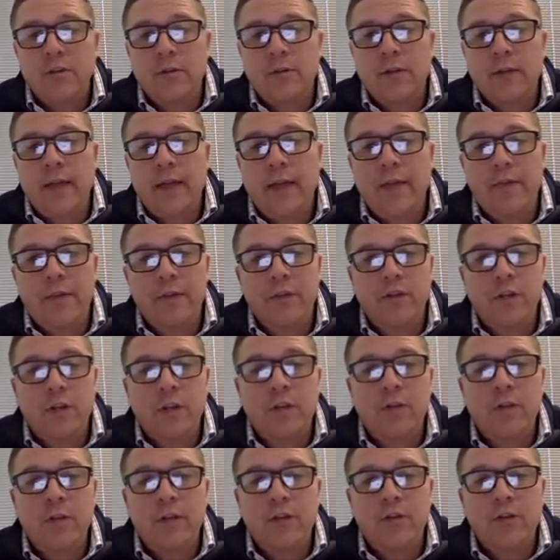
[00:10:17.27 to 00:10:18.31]
So they have the gene
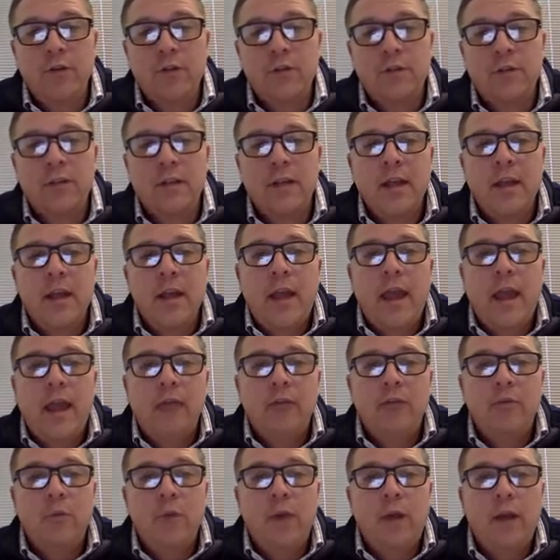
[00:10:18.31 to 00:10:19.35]
of interest
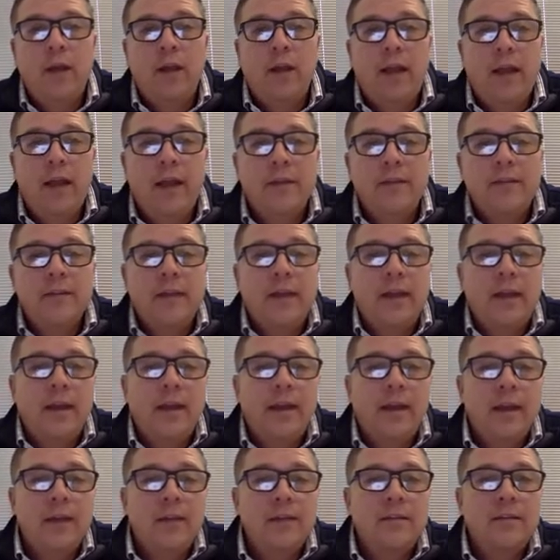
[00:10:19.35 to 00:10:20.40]
as well as
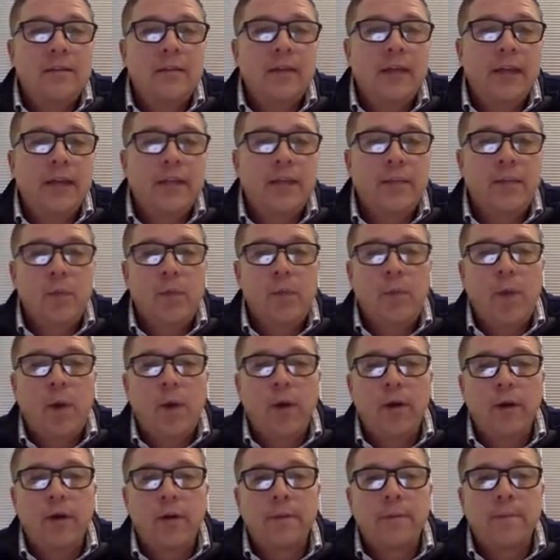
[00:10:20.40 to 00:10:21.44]
a selectable
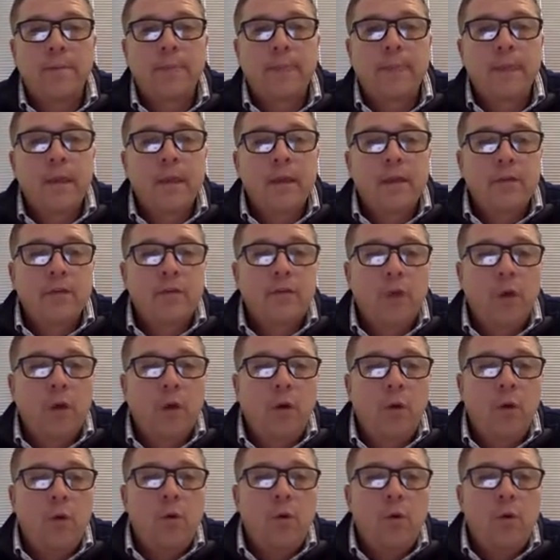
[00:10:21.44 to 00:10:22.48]
marker.
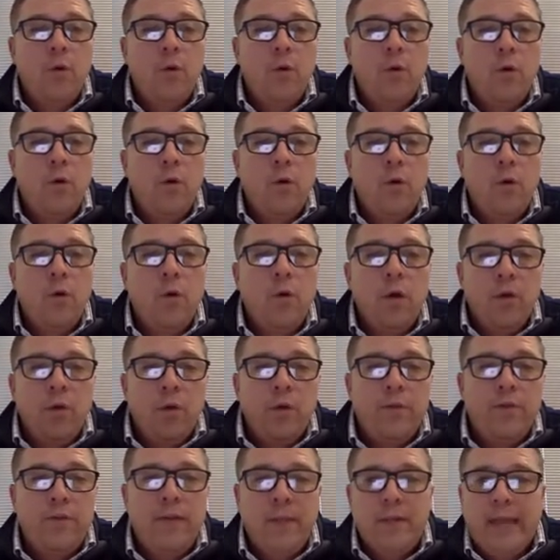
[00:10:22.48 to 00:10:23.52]
So we've
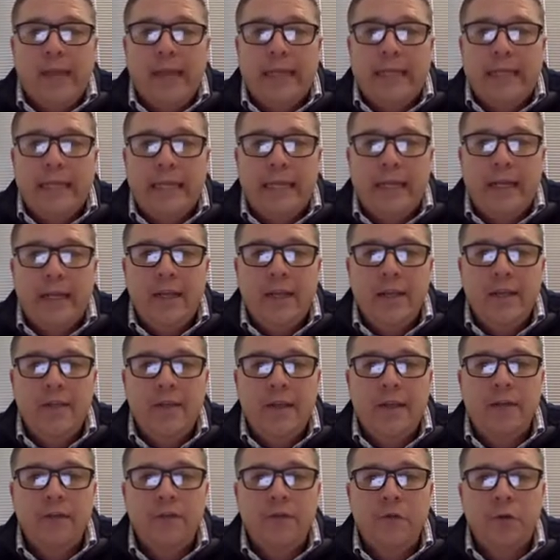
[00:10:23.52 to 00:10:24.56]
developed a technique
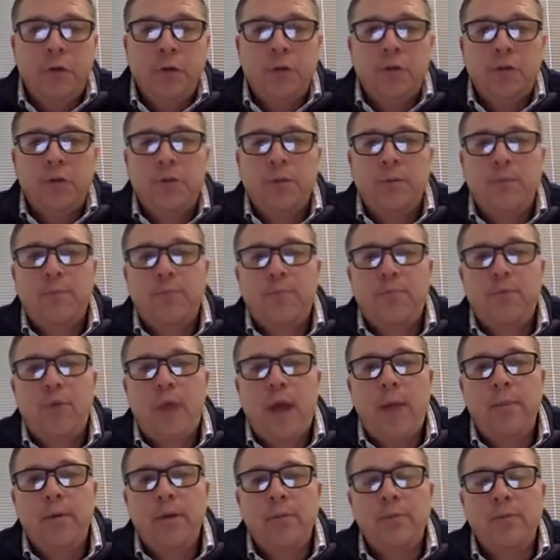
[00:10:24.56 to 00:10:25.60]
that averts
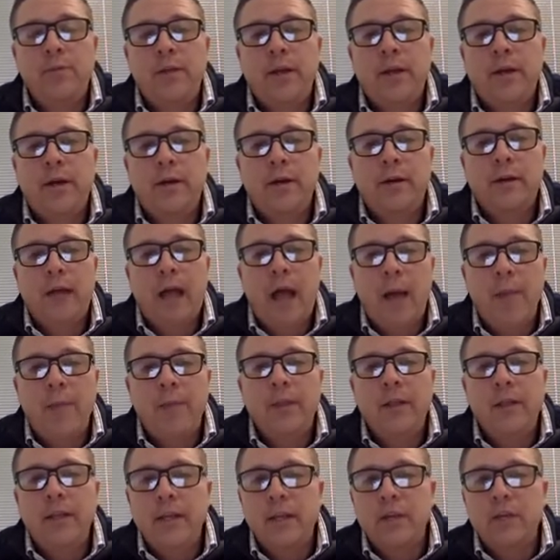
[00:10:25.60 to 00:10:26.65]
problems that are
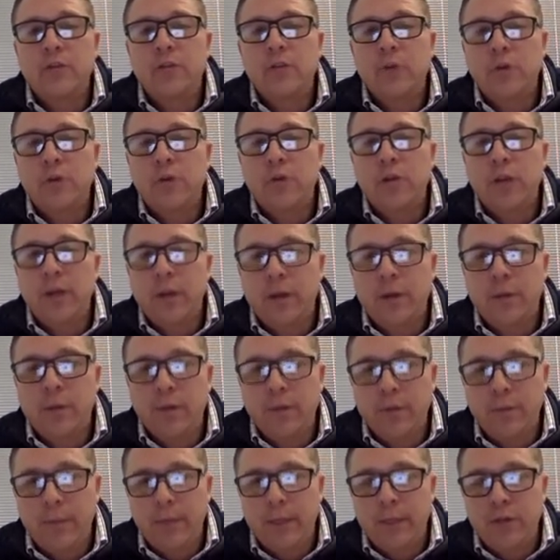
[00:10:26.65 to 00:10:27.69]
commonly associated
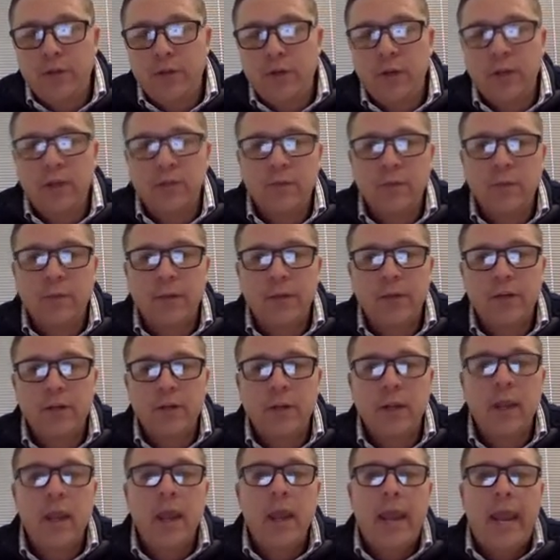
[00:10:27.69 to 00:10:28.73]
with peach
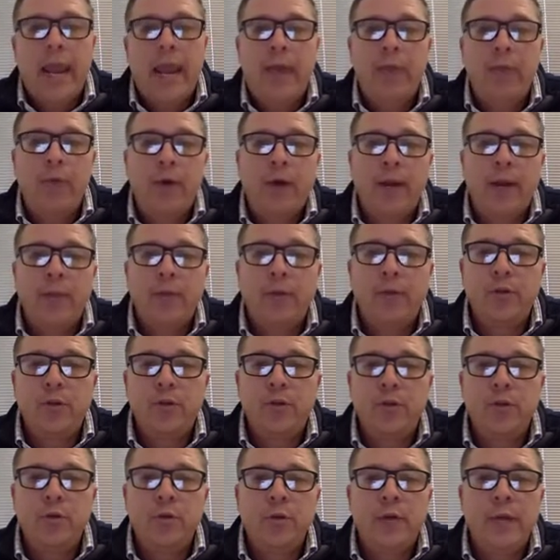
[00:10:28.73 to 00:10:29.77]
transformation, and we're able
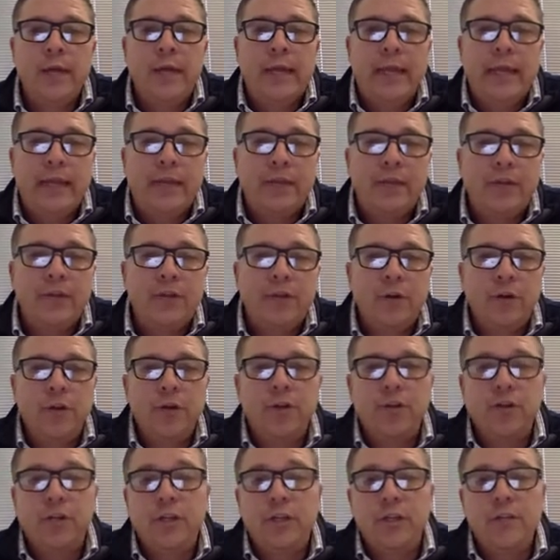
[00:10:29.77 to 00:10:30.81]
to
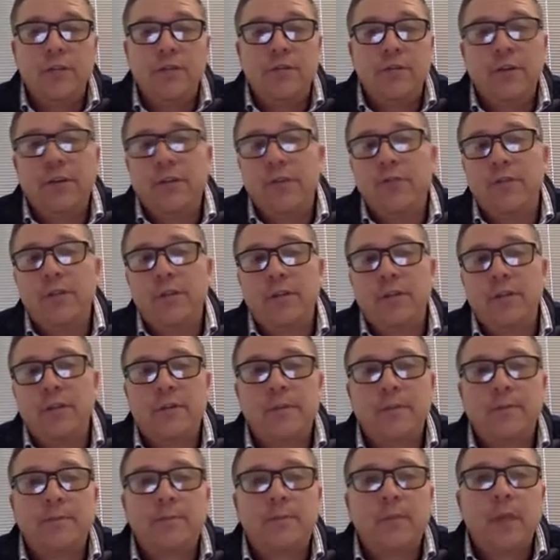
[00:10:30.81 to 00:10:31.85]
insert genes of interest.
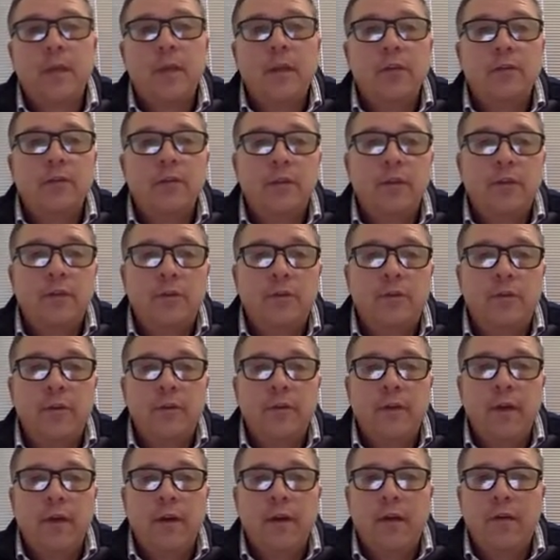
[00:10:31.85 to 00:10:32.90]
So this was
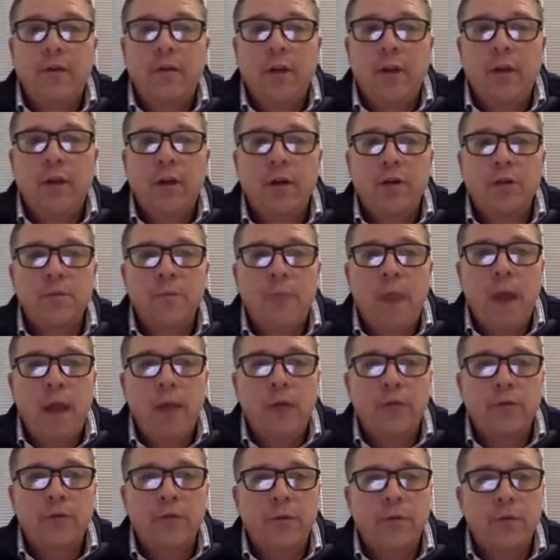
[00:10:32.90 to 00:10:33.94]
a very large
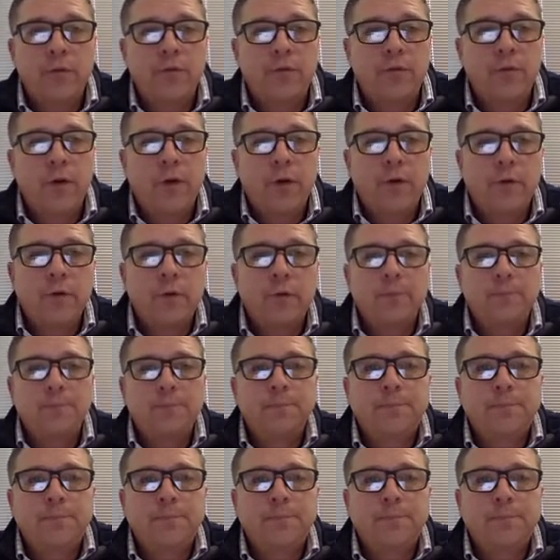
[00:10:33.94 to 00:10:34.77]
milestone for our group.